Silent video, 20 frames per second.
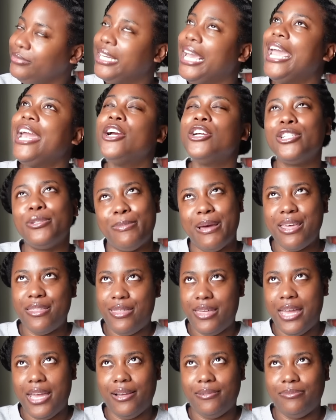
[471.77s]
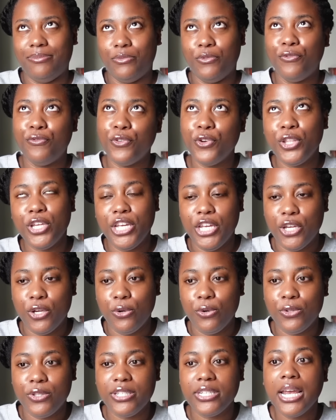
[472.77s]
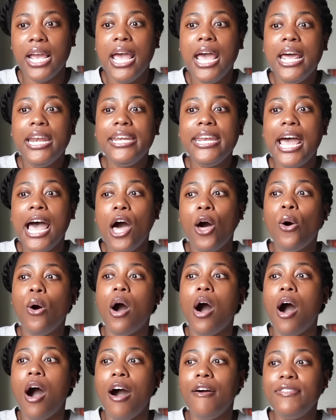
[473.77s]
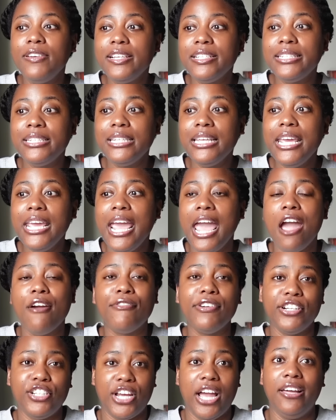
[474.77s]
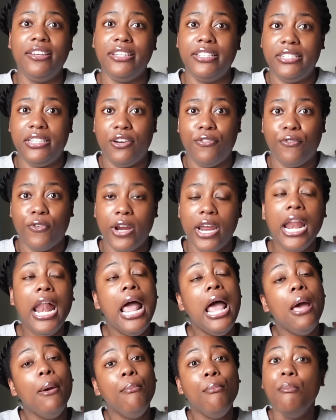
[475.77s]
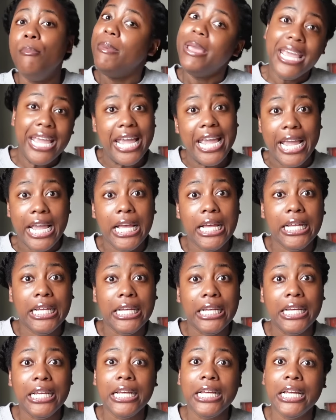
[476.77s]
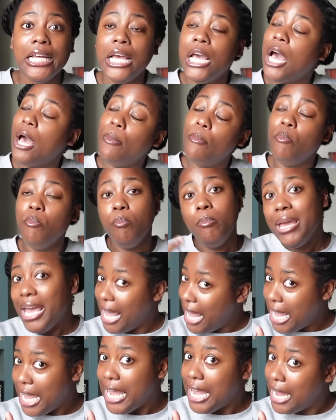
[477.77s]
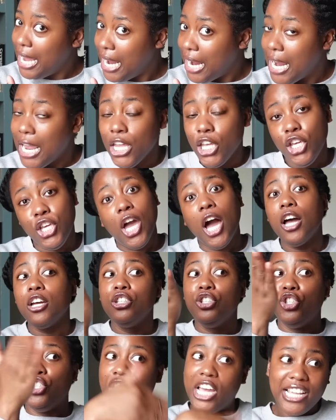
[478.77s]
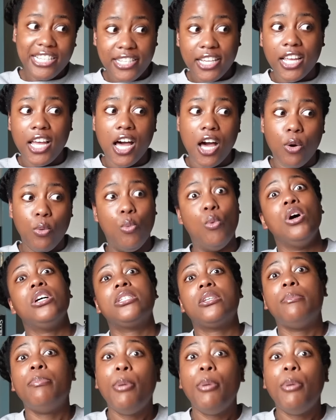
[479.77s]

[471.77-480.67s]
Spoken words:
Here's my thing for the youths. Now, obviously, every child is different. Me, young Jessica was a